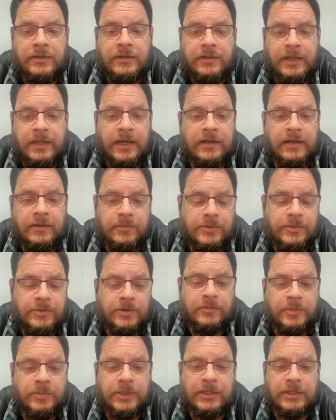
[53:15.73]
that
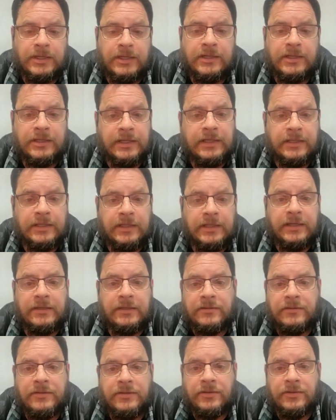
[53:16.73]
observability
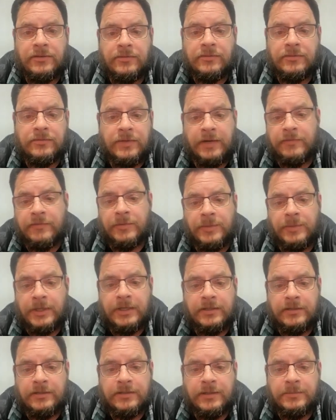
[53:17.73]
cleanly to everybody
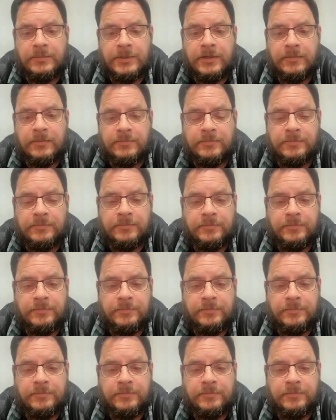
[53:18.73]
at the same time?